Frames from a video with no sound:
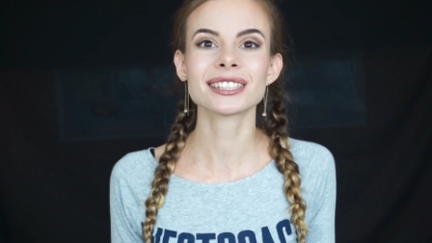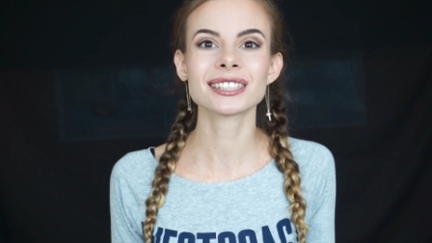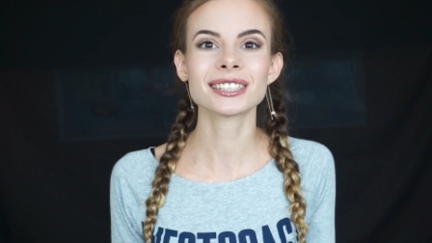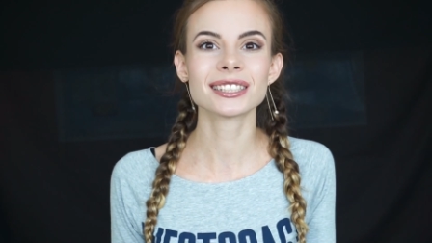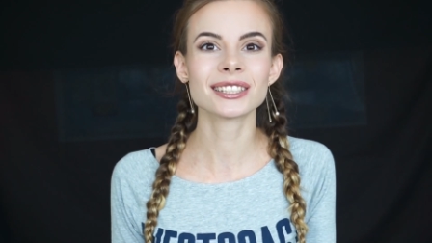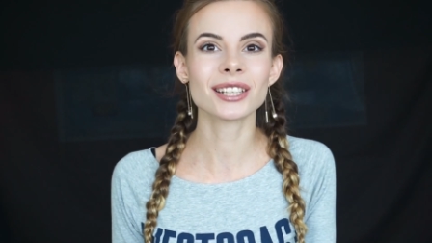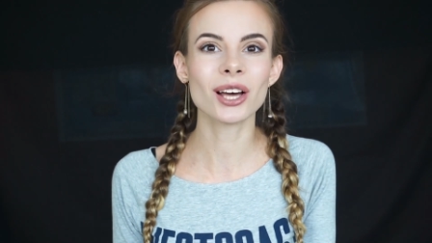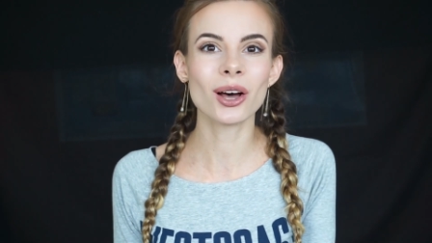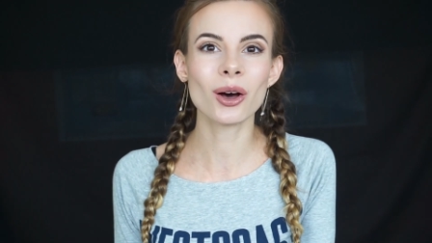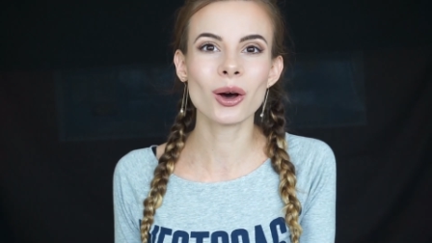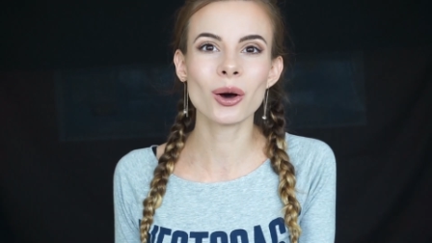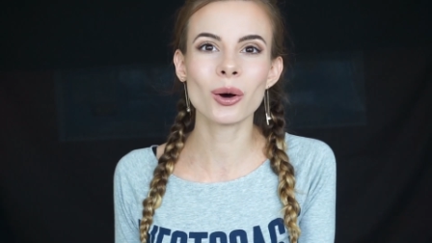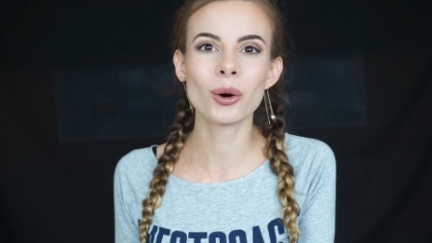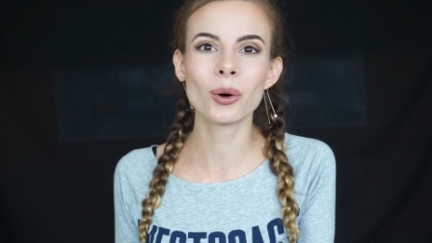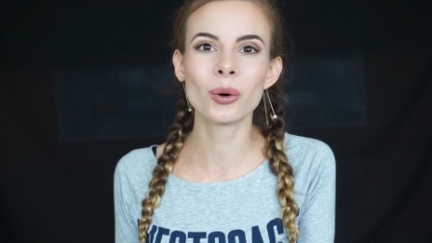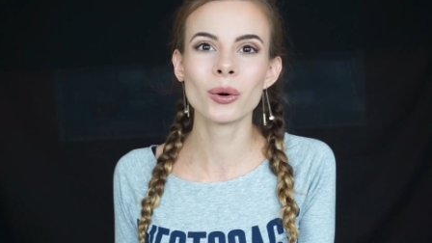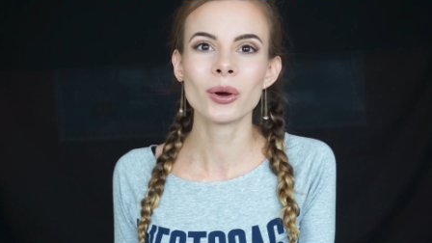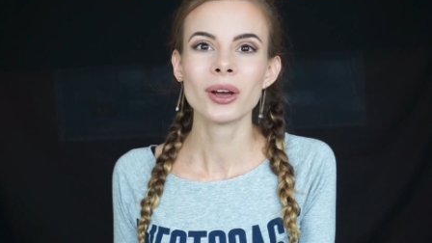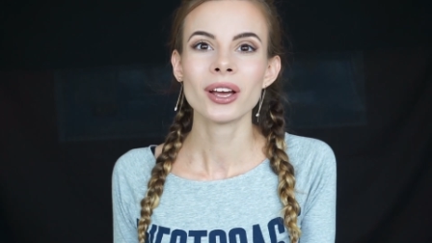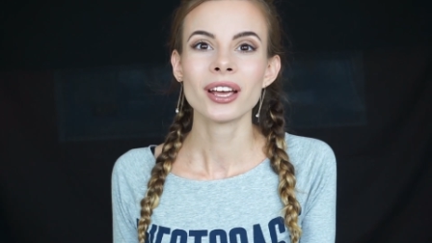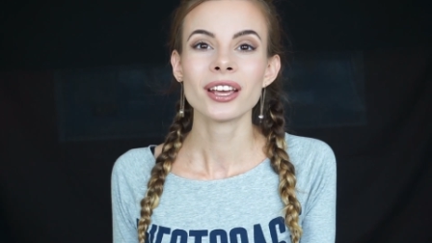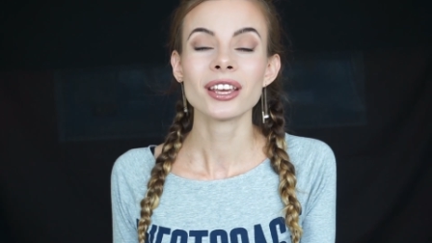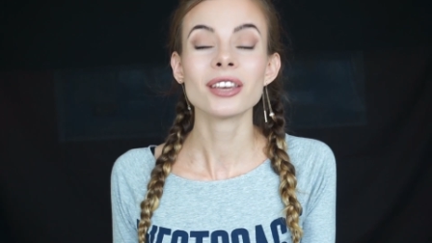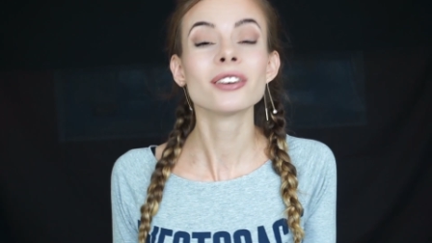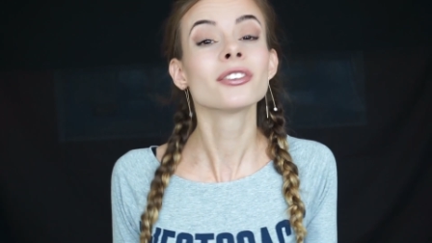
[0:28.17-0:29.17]
So
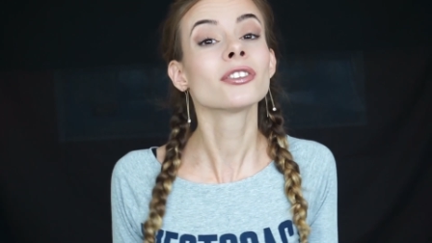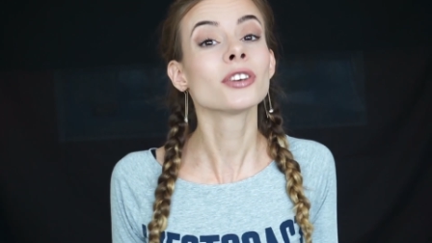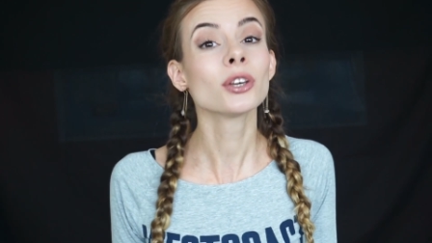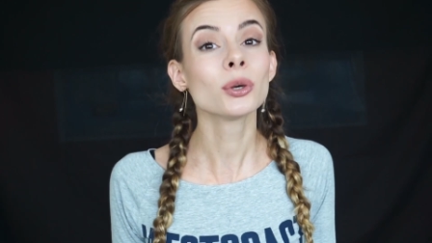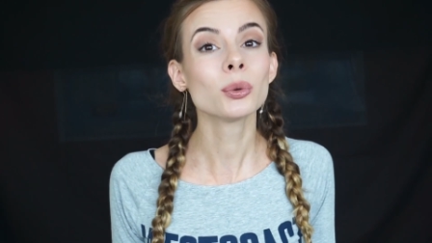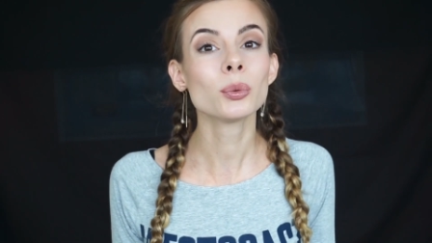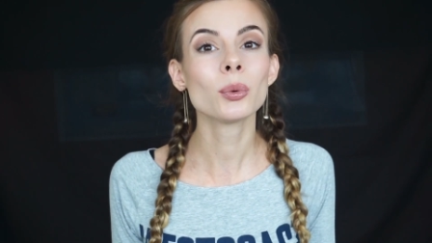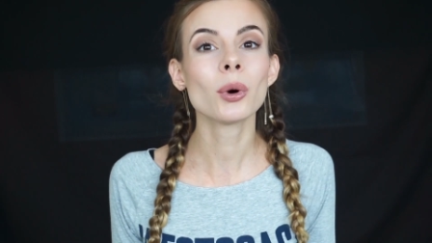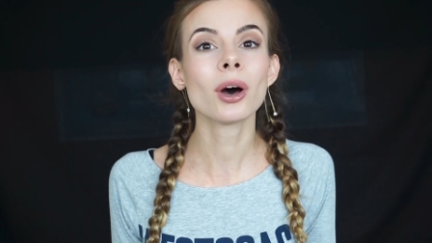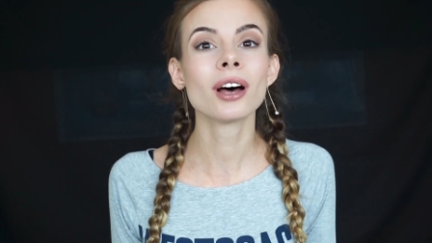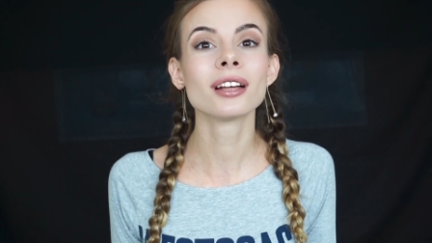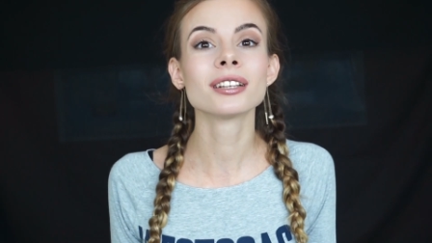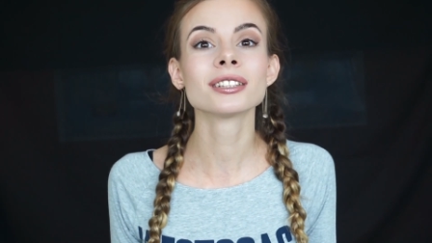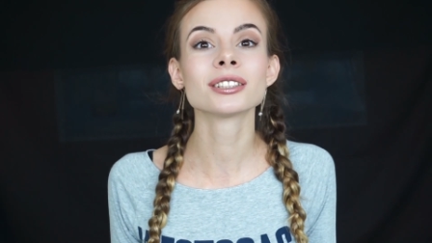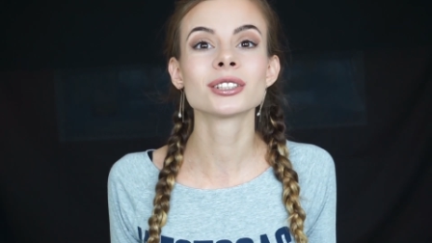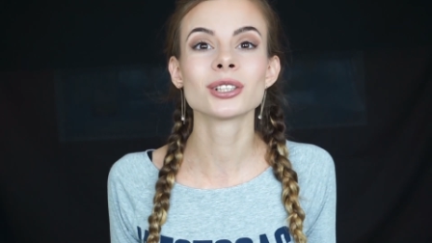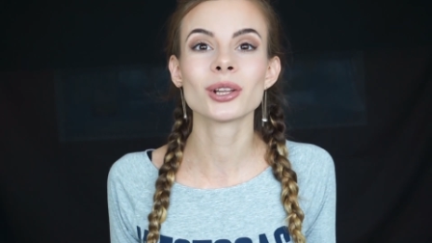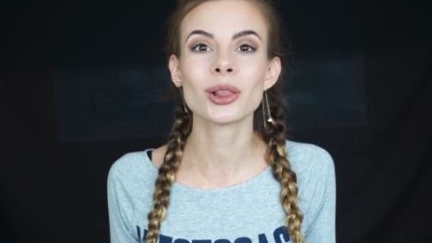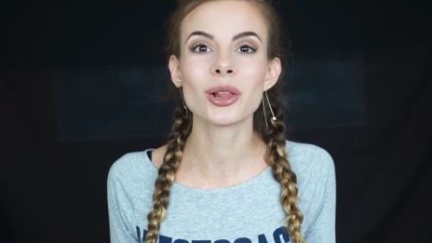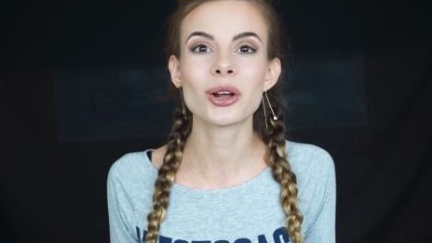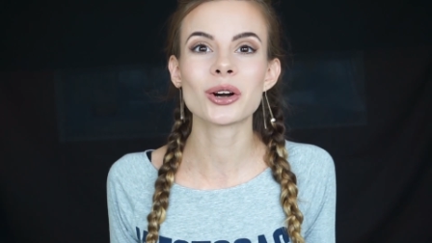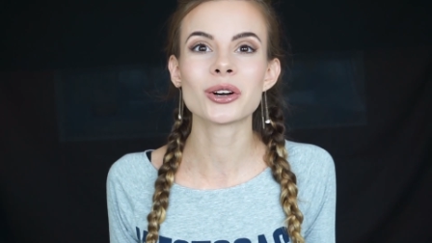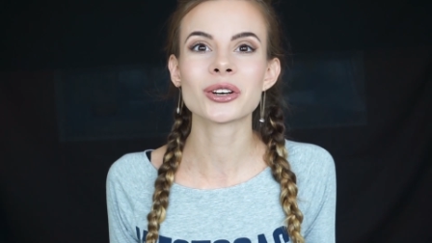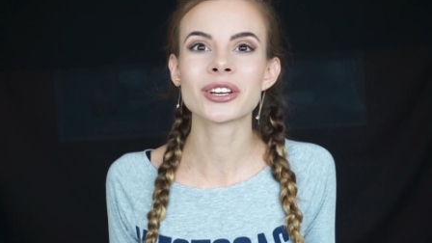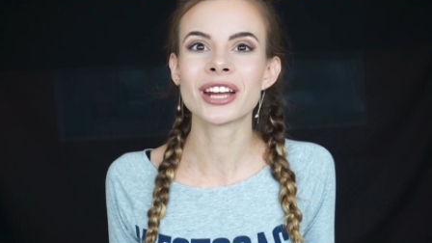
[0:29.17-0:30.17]
if you want to
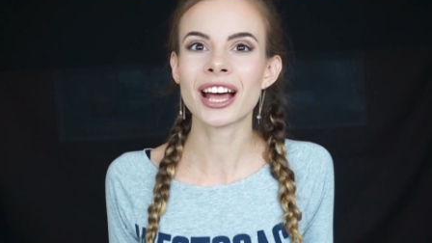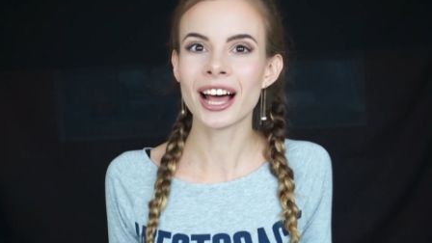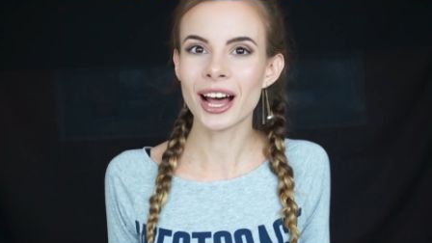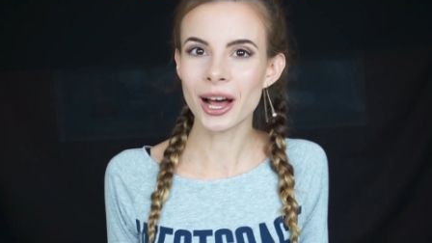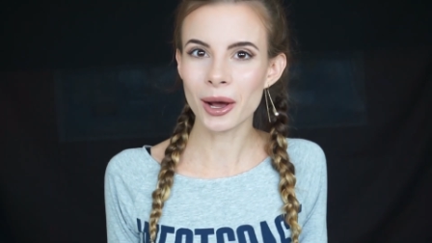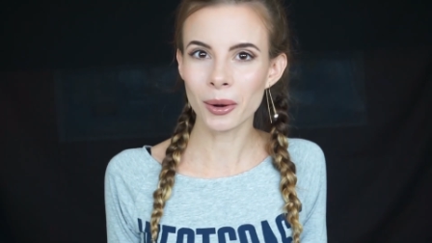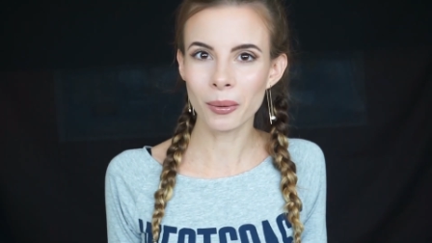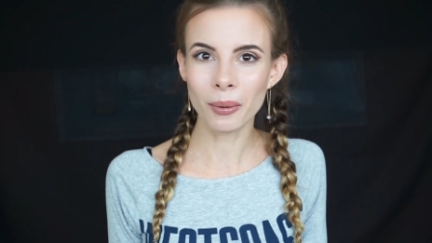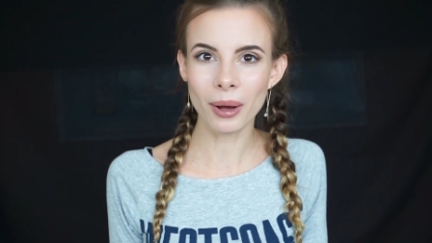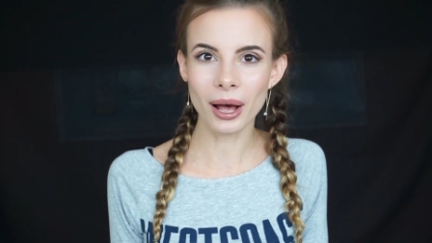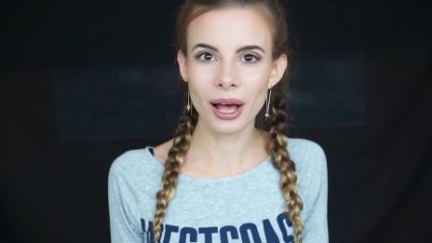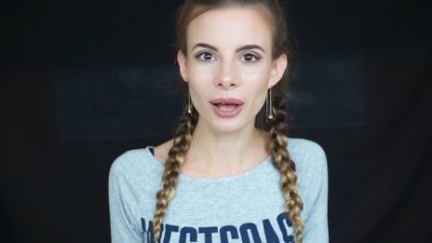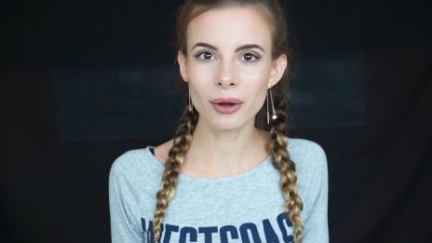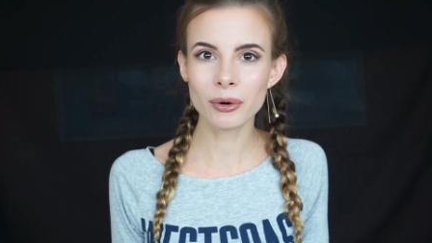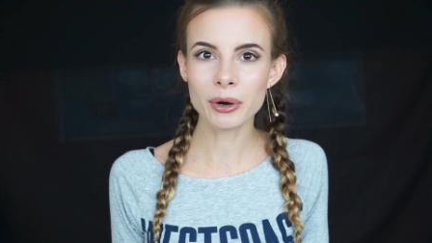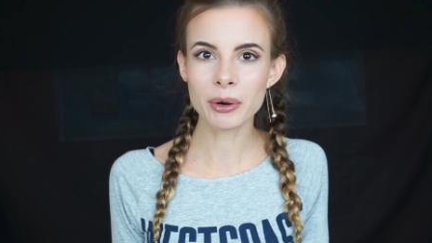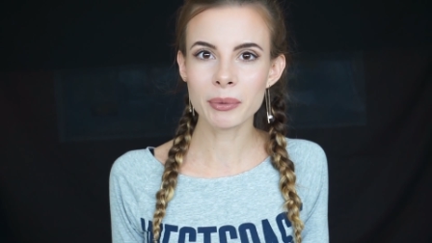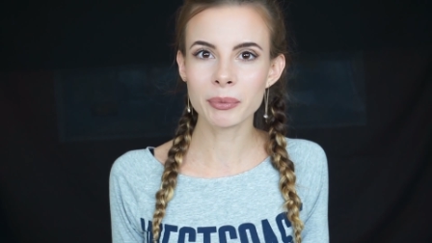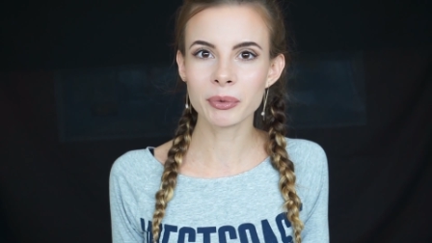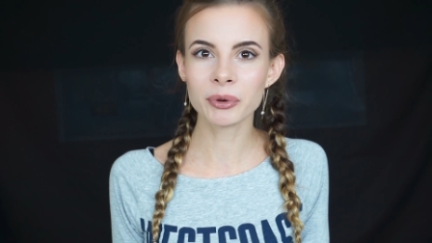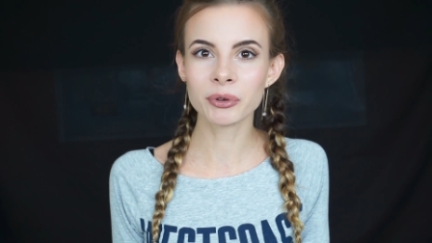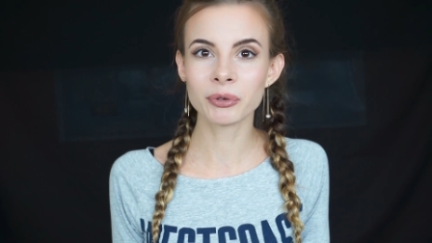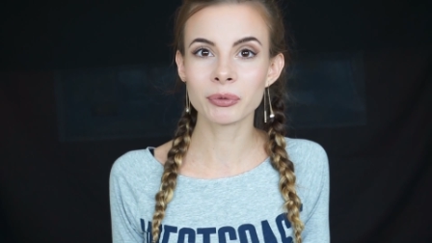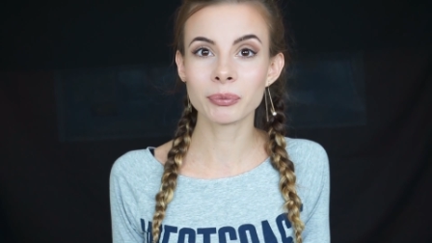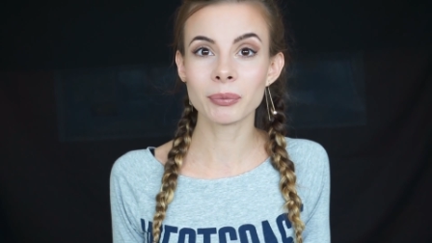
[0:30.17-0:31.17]
learn how I
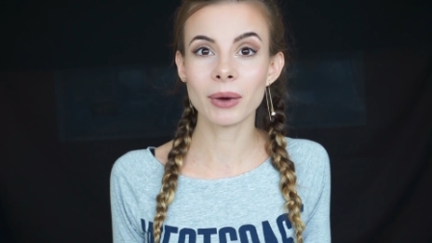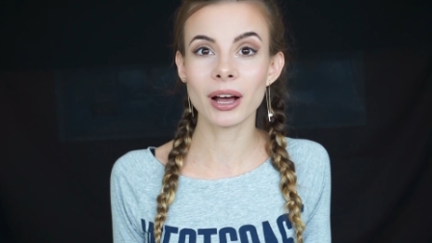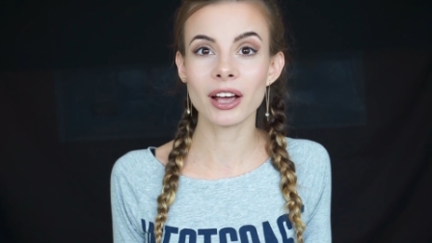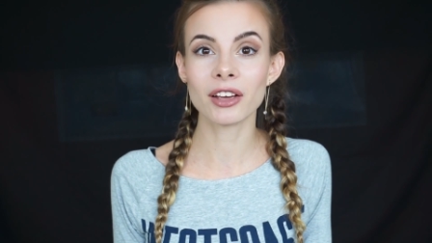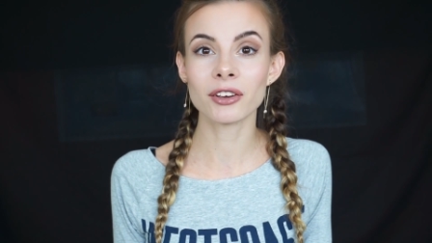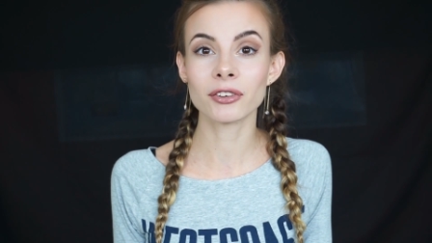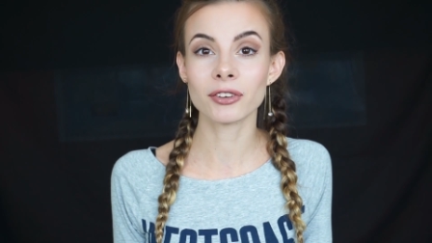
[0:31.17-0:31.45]
remove my